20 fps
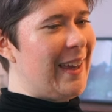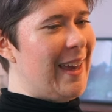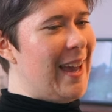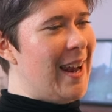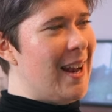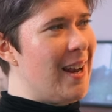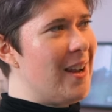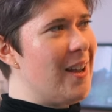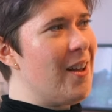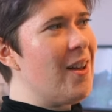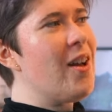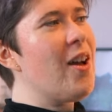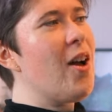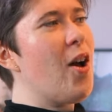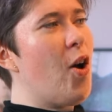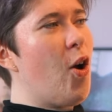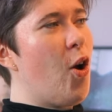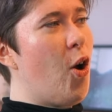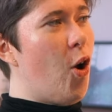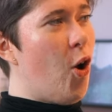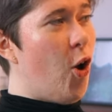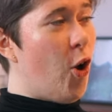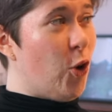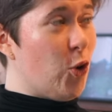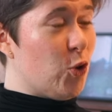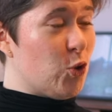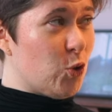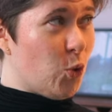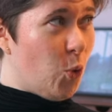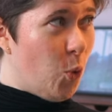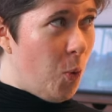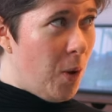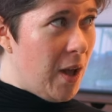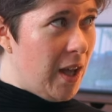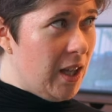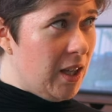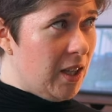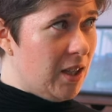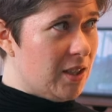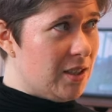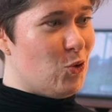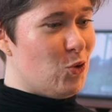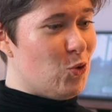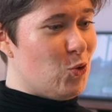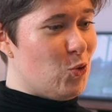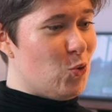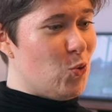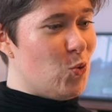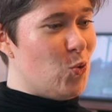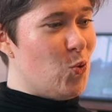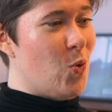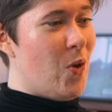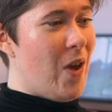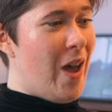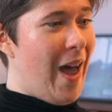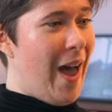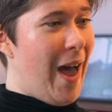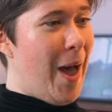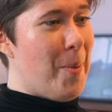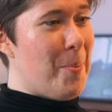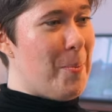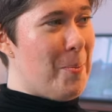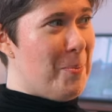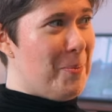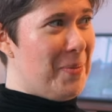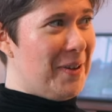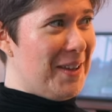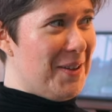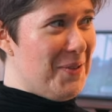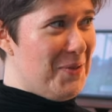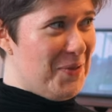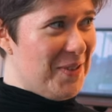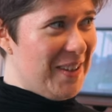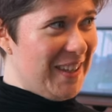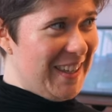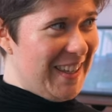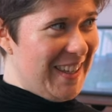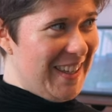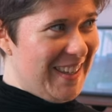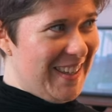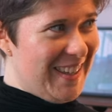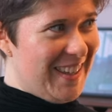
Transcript: Quel endroit tu as préféré